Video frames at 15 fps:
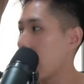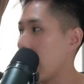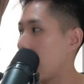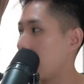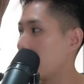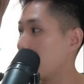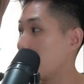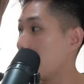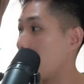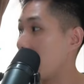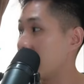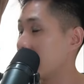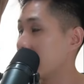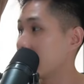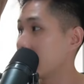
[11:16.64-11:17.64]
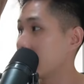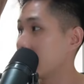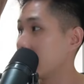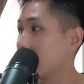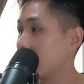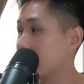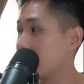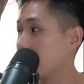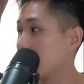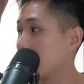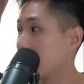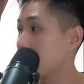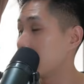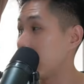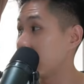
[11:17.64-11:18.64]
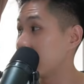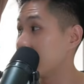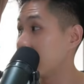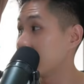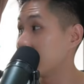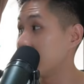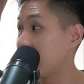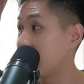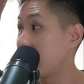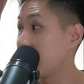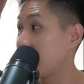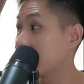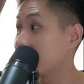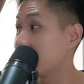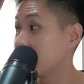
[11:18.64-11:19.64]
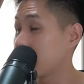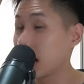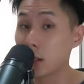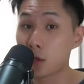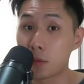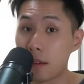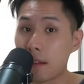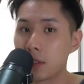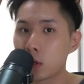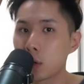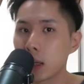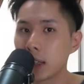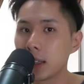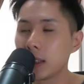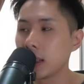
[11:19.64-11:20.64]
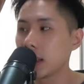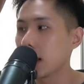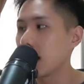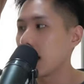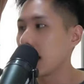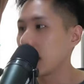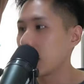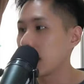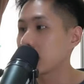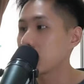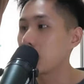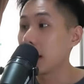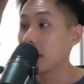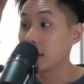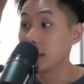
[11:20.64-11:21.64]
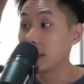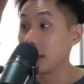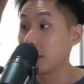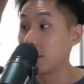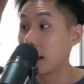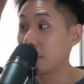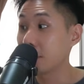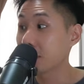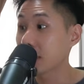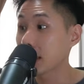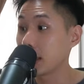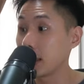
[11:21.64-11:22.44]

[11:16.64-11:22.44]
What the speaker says: and we wanted the CPU to access the data inside the cache very quickly as compared to DRAM.